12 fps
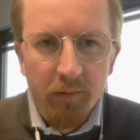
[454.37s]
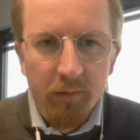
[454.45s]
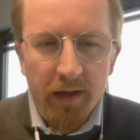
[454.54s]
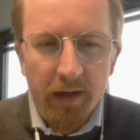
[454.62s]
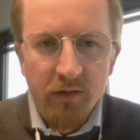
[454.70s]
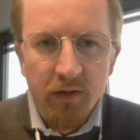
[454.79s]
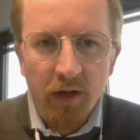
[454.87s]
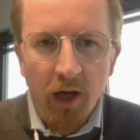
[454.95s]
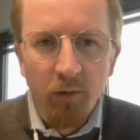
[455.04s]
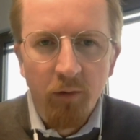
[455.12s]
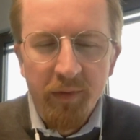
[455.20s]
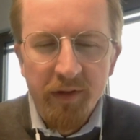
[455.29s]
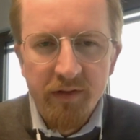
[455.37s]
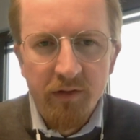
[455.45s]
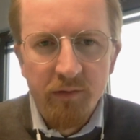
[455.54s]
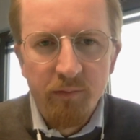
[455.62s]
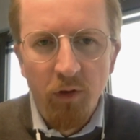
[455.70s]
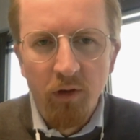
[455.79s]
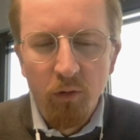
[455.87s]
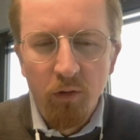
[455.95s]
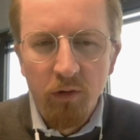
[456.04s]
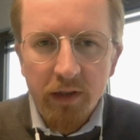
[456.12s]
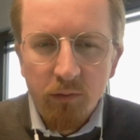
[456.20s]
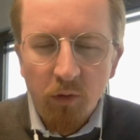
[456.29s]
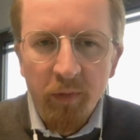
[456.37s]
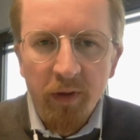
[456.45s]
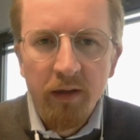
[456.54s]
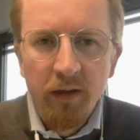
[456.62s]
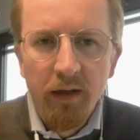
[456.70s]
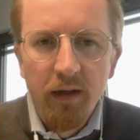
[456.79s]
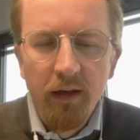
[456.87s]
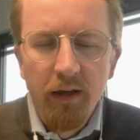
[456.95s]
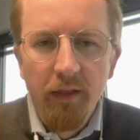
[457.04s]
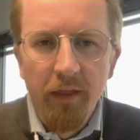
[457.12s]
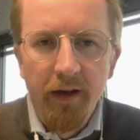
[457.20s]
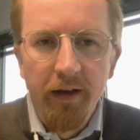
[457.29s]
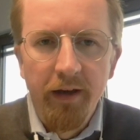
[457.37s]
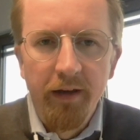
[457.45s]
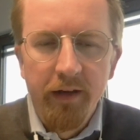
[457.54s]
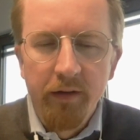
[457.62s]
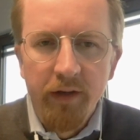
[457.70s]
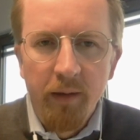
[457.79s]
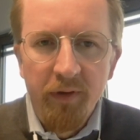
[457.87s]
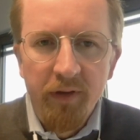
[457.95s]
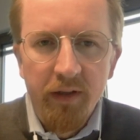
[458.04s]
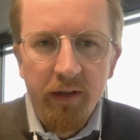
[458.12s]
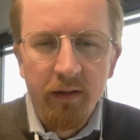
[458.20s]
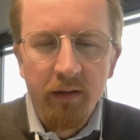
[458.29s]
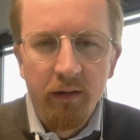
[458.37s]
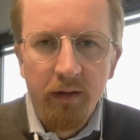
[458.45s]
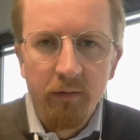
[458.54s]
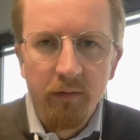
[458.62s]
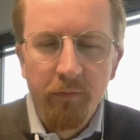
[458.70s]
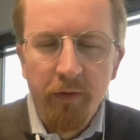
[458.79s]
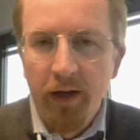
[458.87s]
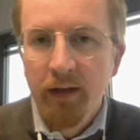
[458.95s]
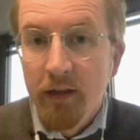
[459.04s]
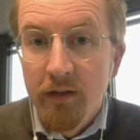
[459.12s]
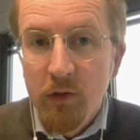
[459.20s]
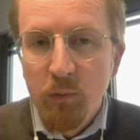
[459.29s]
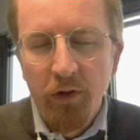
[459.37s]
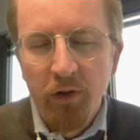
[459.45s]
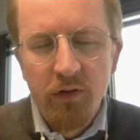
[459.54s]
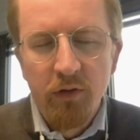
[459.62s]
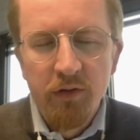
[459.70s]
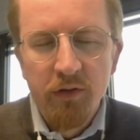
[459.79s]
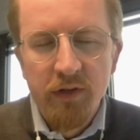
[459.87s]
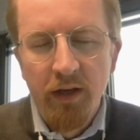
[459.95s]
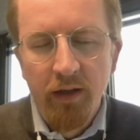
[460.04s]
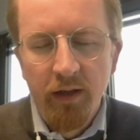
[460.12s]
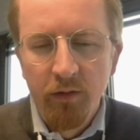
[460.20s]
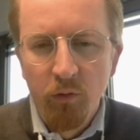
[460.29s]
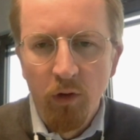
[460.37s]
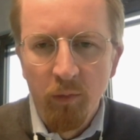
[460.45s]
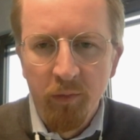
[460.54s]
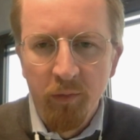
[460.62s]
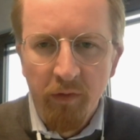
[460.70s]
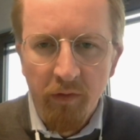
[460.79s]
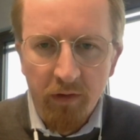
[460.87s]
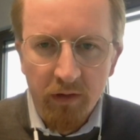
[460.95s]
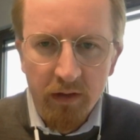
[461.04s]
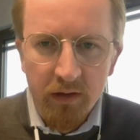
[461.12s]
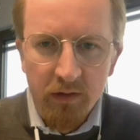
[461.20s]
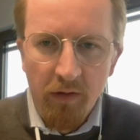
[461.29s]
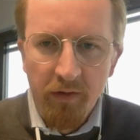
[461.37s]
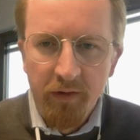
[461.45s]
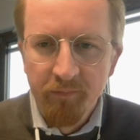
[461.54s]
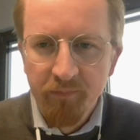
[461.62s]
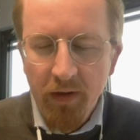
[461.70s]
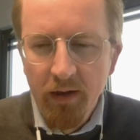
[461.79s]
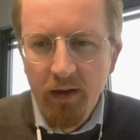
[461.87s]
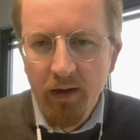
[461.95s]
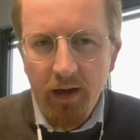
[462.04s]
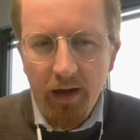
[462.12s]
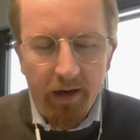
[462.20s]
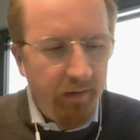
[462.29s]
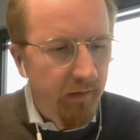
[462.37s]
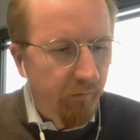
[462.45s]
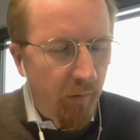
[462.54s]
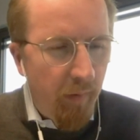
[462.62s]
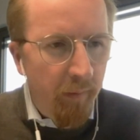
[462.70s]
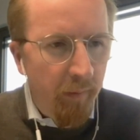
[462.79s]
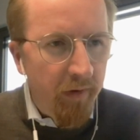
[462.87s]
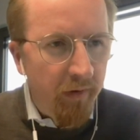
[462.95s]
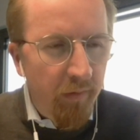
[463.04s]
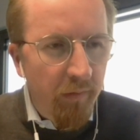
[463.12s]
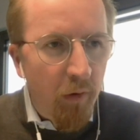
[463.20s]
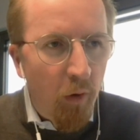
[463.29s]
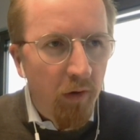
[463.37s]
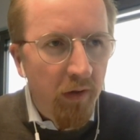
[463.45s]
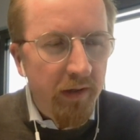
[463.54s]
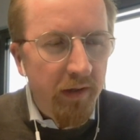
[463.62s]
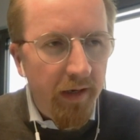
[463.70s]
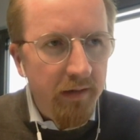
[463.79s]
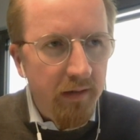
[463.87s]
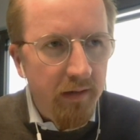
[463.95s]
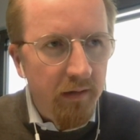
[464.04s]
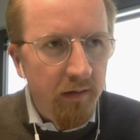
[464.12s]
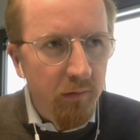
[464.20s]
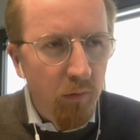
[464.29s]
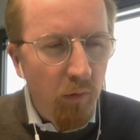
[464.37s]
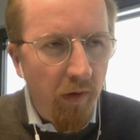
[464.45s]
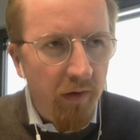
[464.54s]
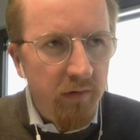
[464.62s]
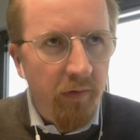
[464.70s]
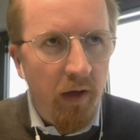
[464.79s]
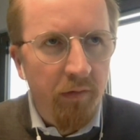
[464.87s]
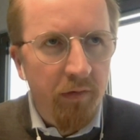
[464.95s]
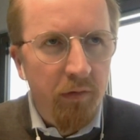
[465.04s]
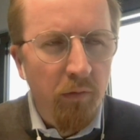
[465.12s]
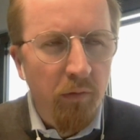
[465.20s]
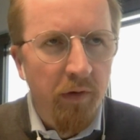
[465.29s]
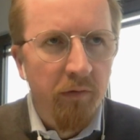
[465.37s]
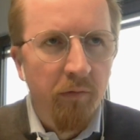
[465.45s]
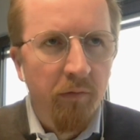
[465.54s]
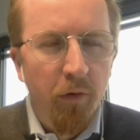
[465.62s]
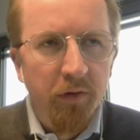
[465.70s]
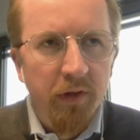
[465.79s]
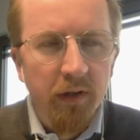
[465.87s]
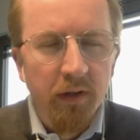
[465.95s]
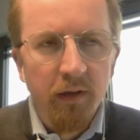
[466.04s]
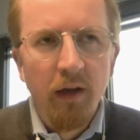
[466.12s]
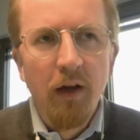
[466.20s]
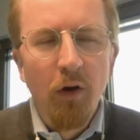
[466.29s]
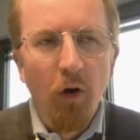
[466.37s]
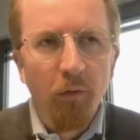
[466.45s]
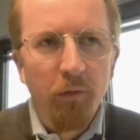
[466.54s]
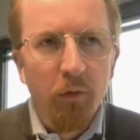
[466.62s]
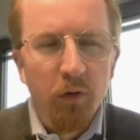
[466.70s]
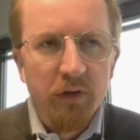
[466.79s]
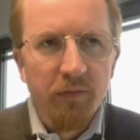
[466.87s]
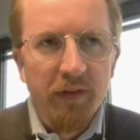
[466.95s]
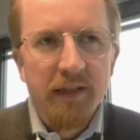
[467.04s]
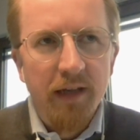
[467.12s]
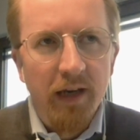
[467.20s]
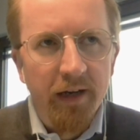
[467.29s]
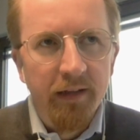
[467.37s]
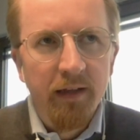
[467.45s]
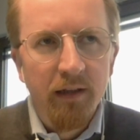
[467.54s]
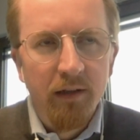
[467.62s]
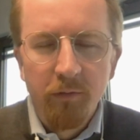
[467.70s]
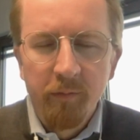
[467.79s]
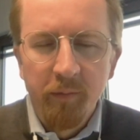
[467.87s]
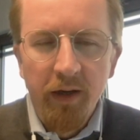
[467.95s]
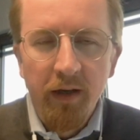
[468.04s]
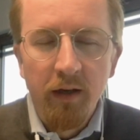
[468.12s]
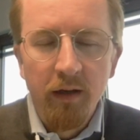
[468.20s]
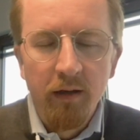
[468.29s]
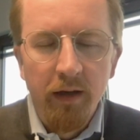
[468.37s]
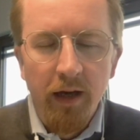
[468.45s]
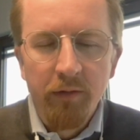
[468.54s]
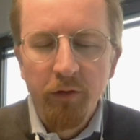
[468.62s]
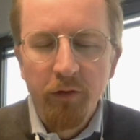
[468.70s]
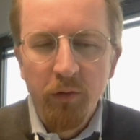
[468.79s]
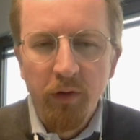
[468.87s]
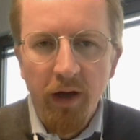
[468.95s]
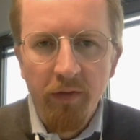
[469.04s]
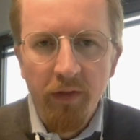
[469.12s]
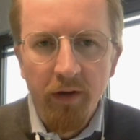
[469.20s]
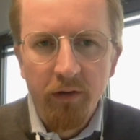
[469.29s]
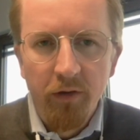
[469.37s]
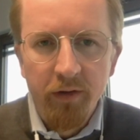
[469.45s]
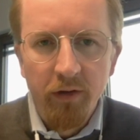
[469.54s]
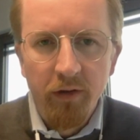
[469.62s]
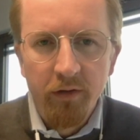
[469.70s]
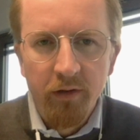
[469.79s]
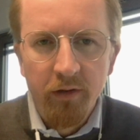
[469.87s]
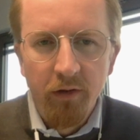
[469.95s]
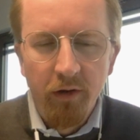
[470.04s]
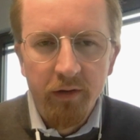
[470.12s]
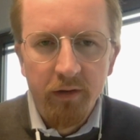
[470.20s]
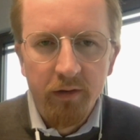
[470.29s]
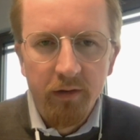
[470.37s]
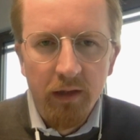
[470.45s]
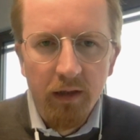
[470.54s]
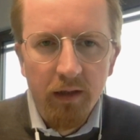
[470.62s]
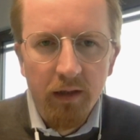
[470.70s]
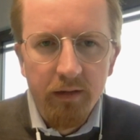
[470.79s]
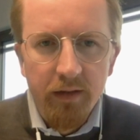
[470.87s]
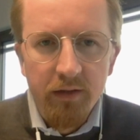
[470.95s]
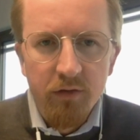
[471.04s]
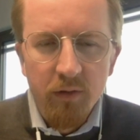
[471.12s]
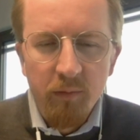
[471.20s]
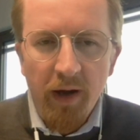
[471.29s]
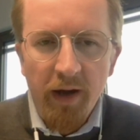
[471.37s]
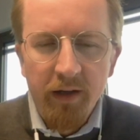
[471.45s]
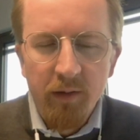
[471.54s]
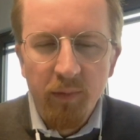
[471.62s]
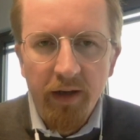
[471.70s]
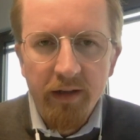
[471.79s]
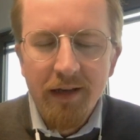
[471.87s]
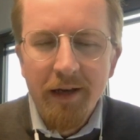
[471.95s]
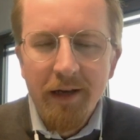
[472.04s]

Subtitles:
Based on our business model called e-roaming, that every company can find its spot, so to say, and collaborate with each other. And remembering the early days in 2012 and 2013, of course, this idea of bringing everyone together on a digital marketplace